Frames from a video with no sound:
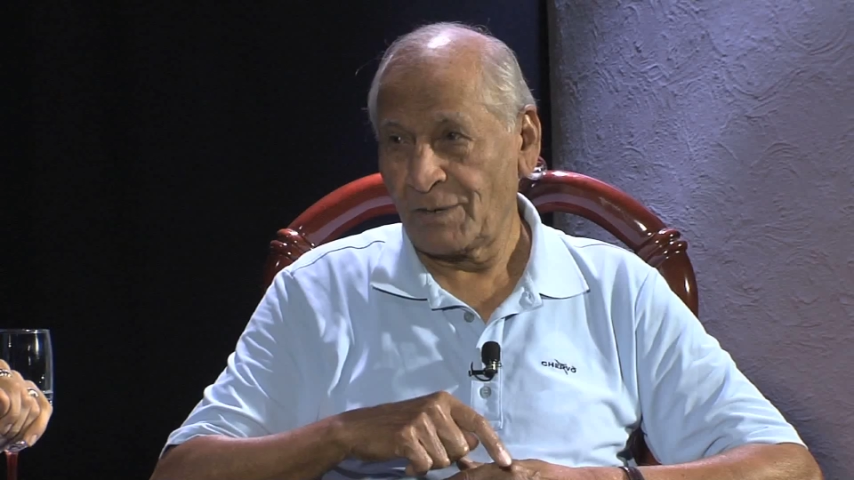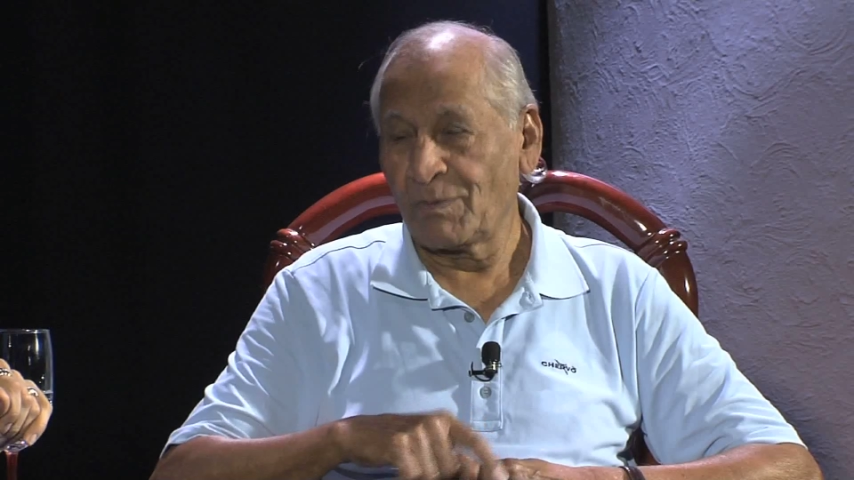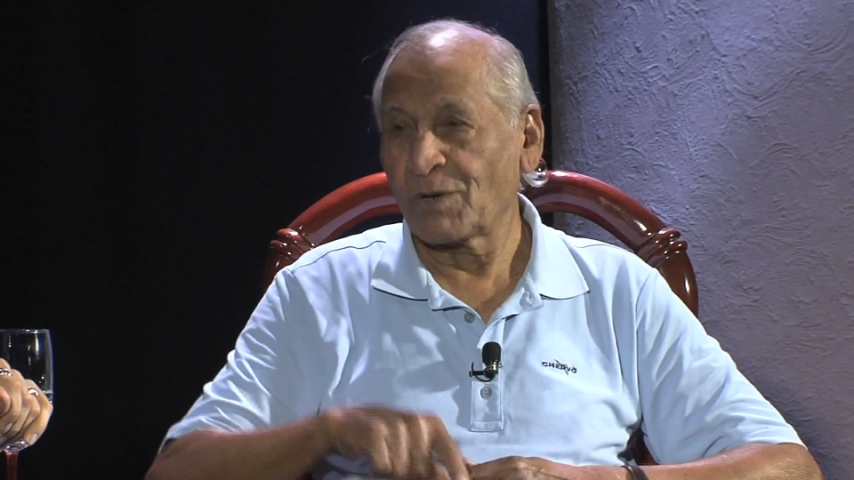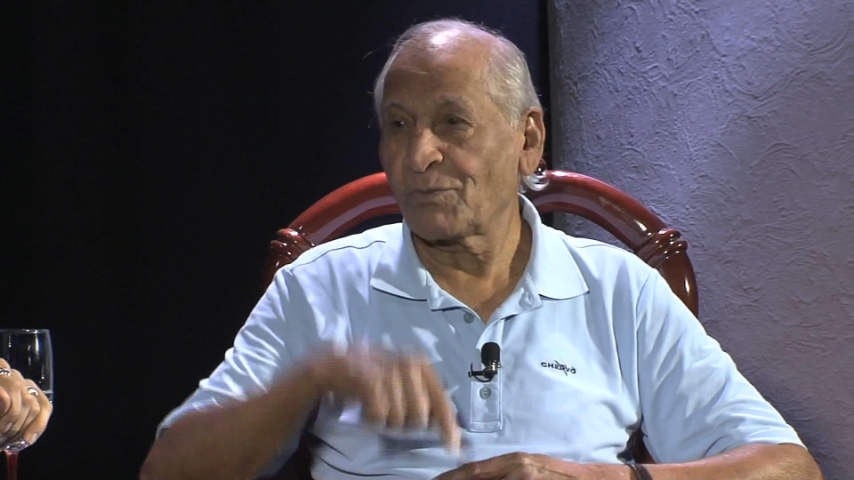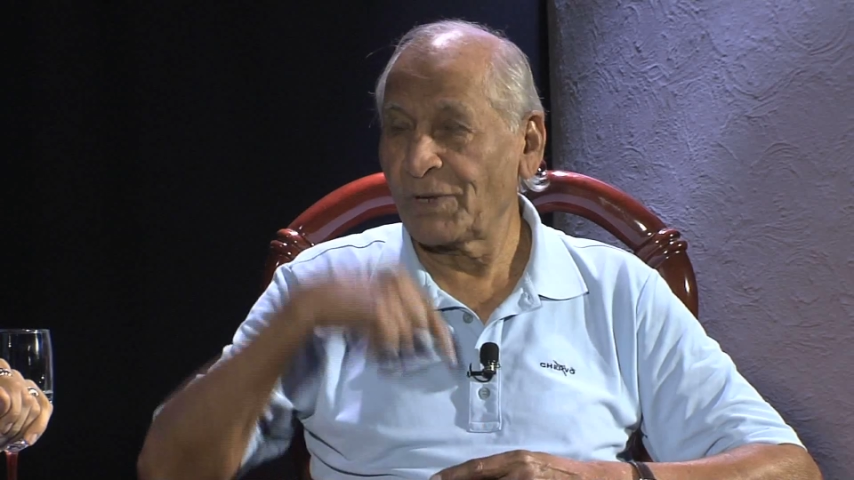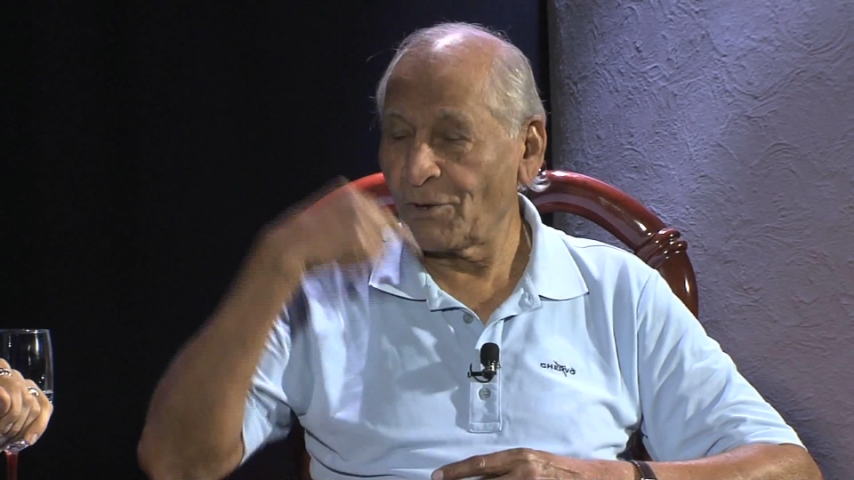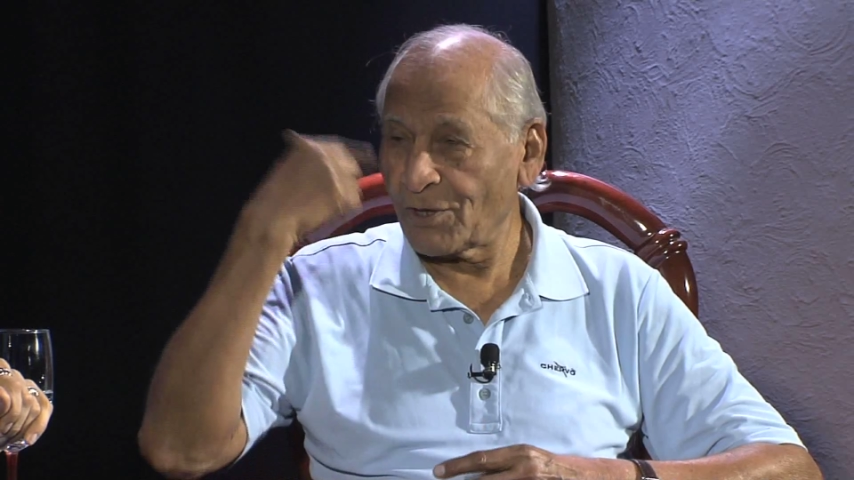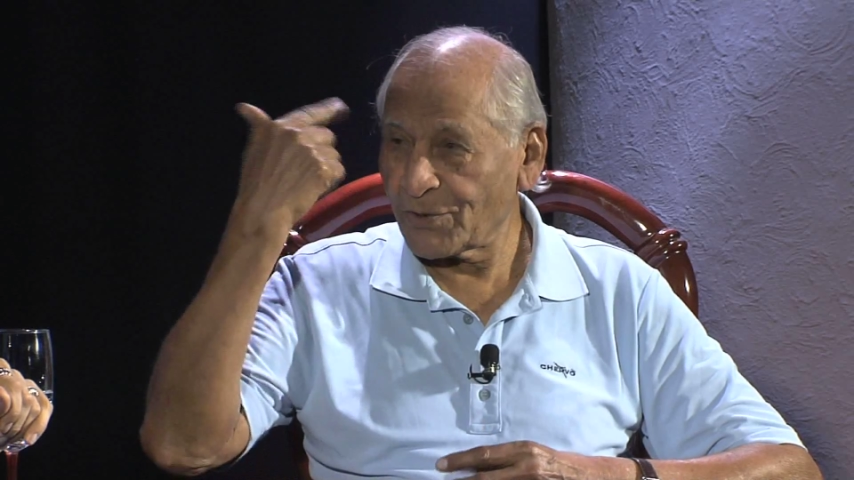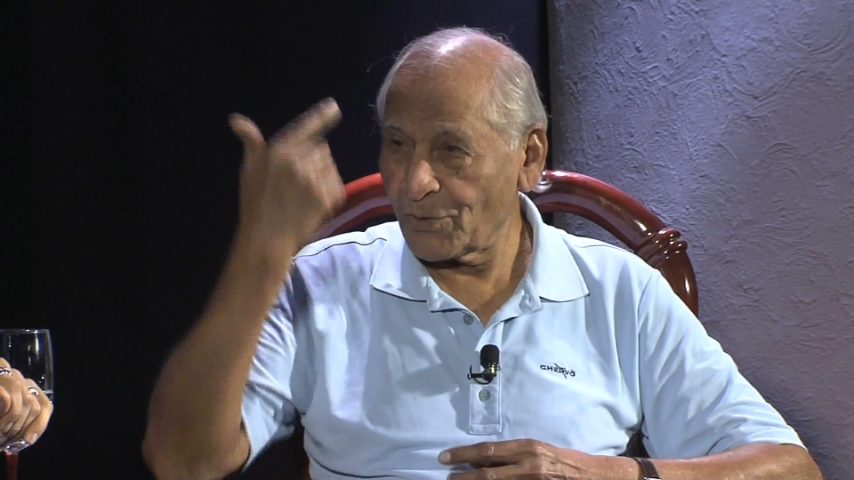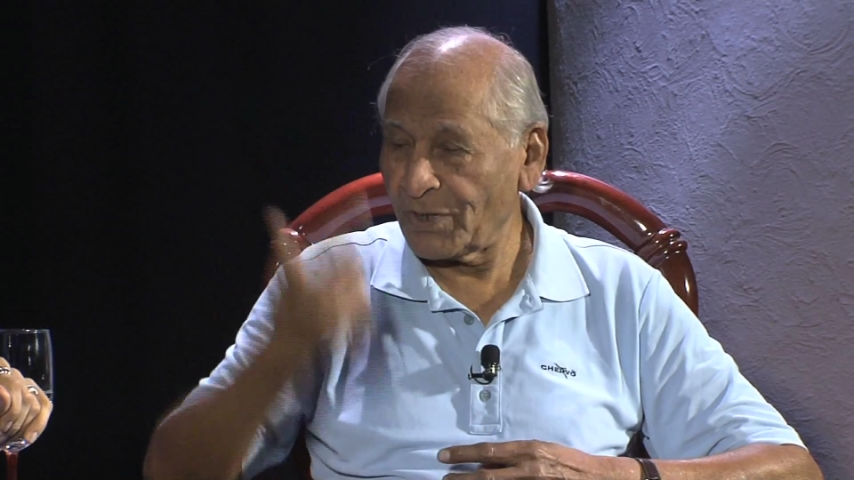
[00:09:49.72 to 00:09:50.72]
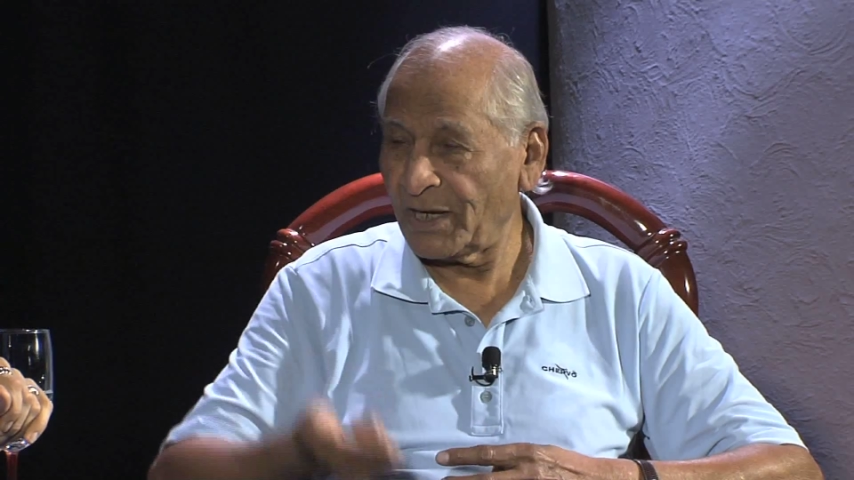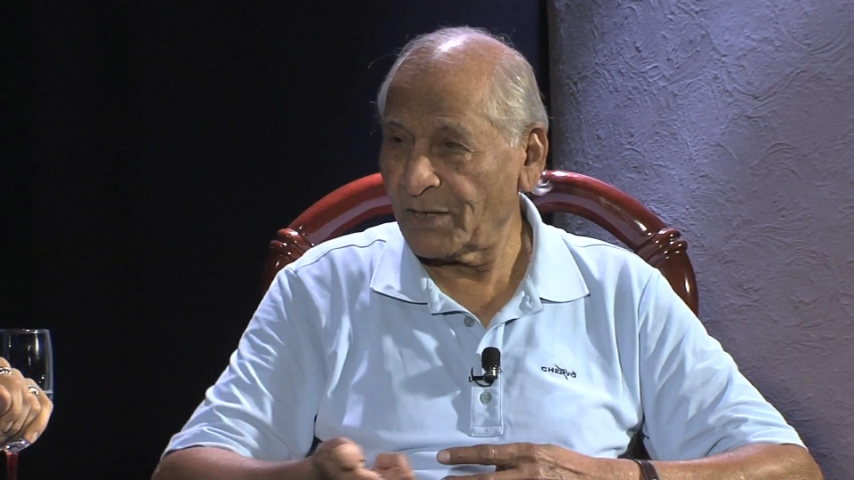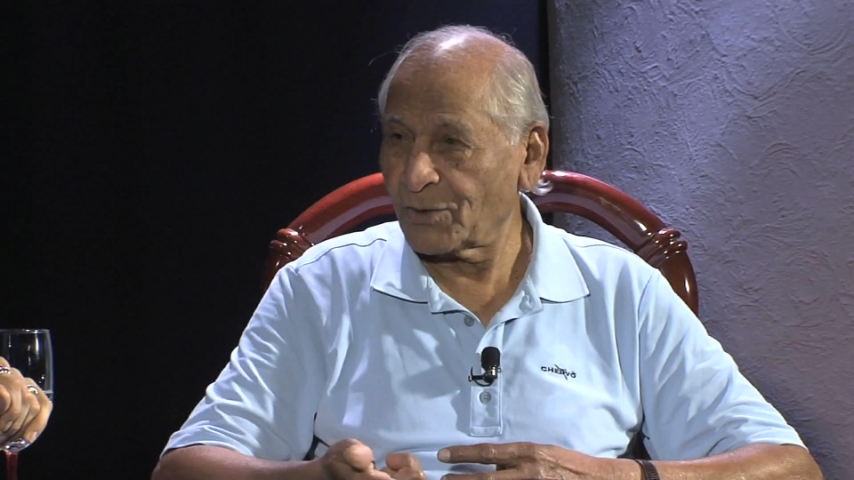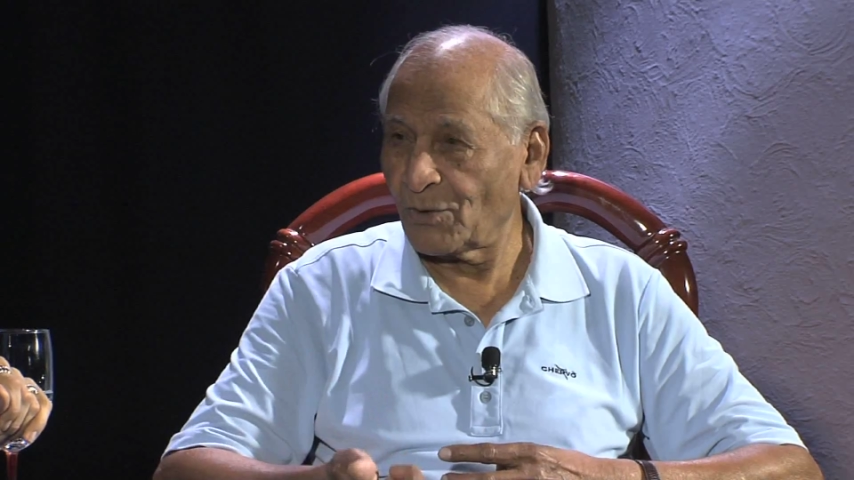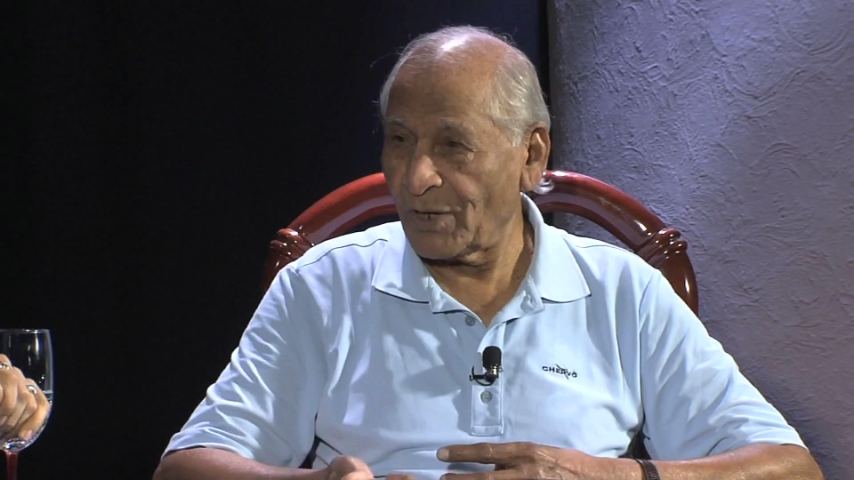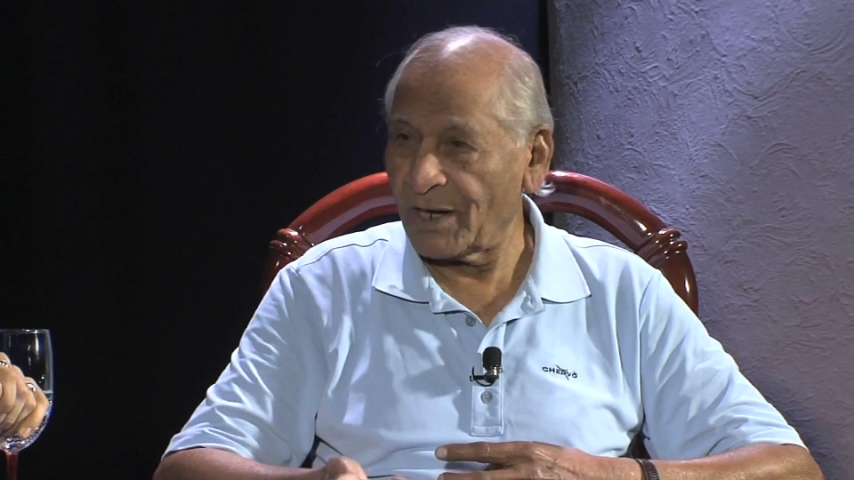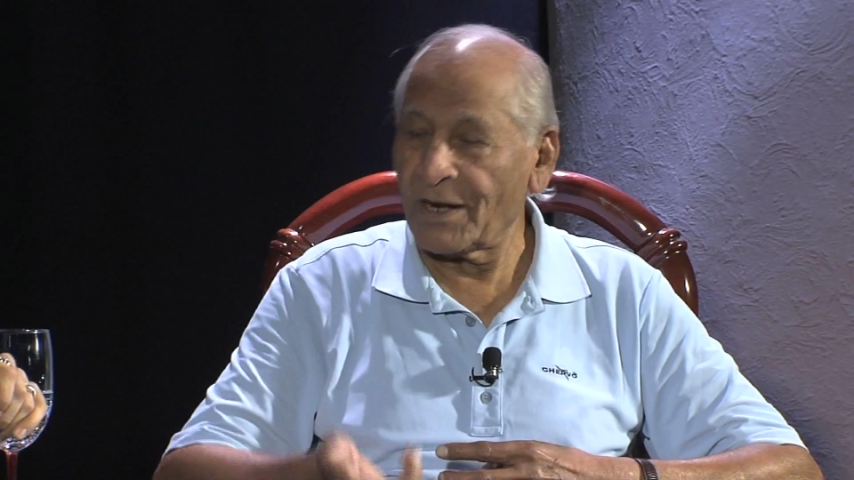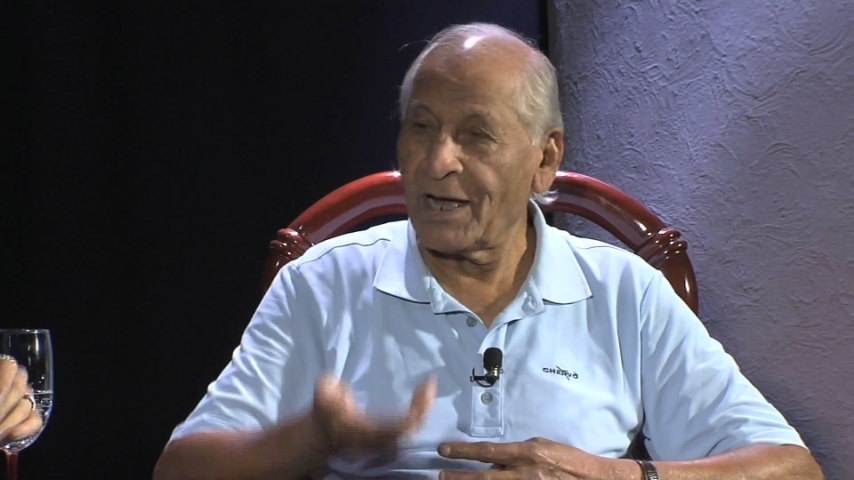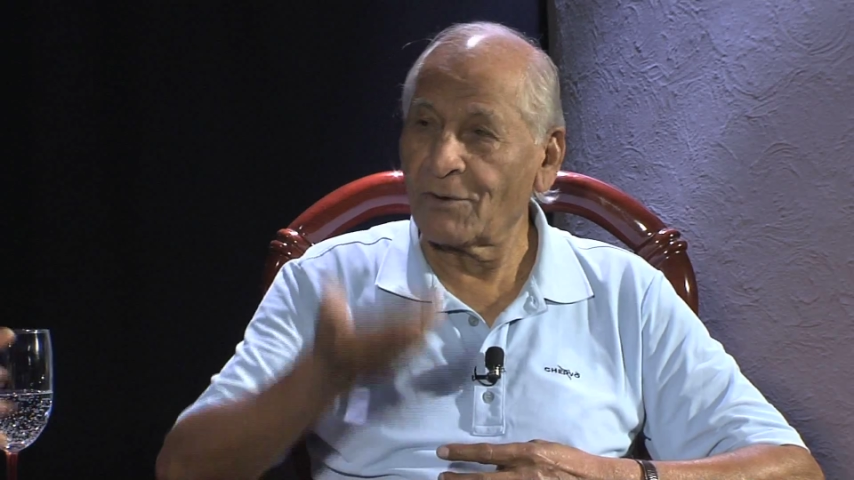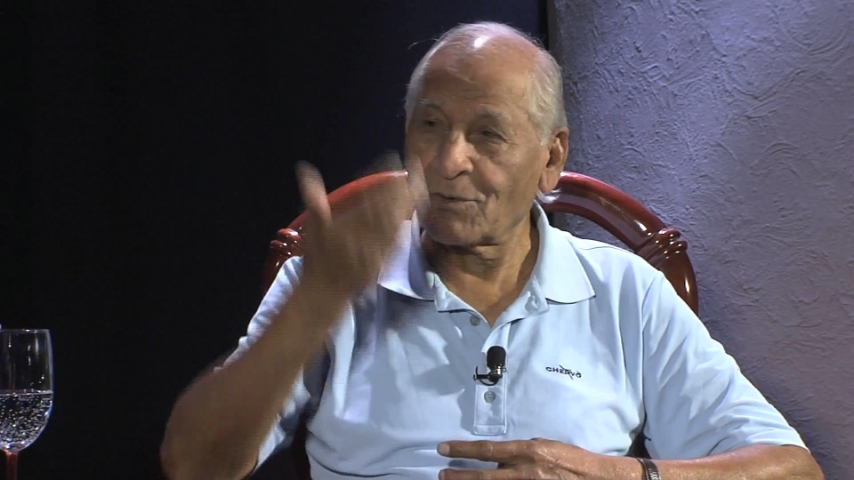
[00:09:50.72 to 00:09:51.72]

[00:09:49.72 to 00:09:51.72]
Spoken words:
but we also need to learn how